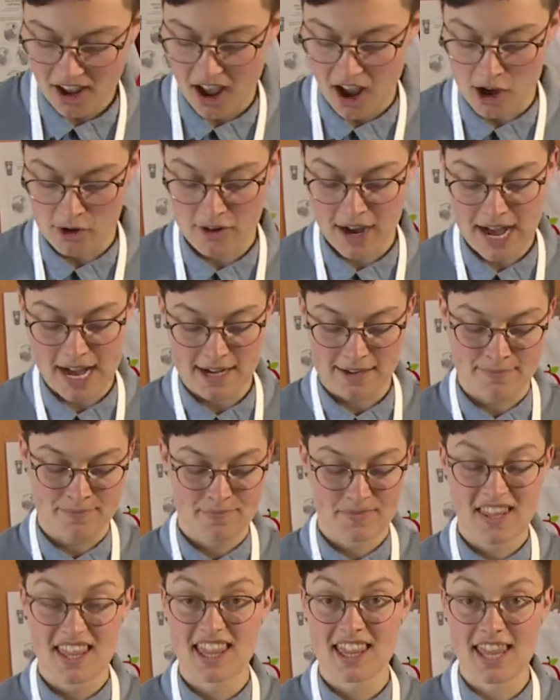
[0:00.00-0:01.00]
All right,
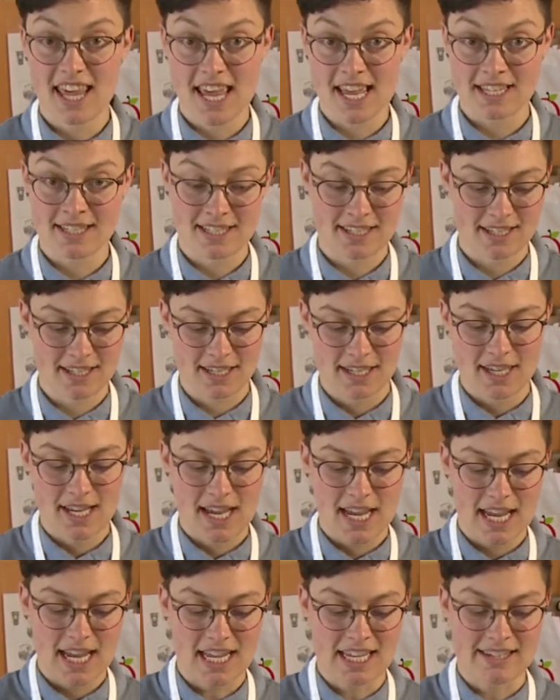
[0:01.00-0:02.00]
this
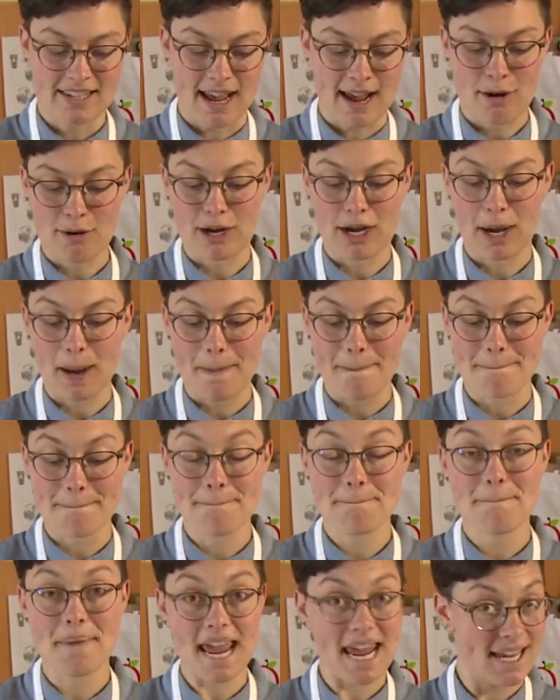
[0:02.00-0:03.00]
is our
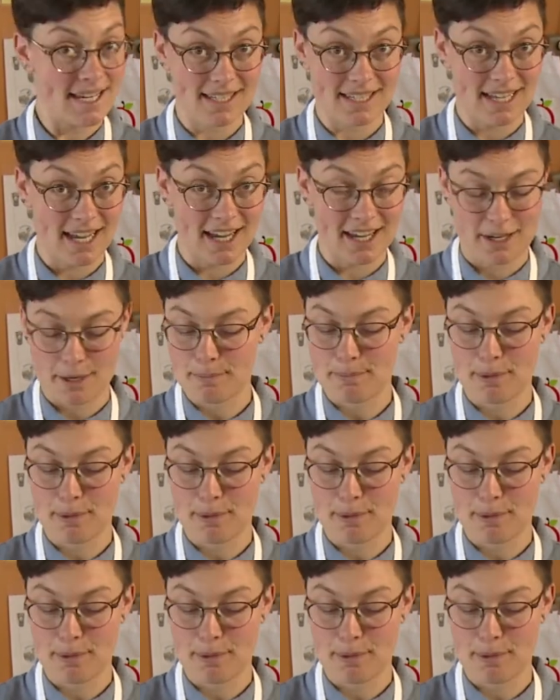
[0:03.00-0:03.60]
basic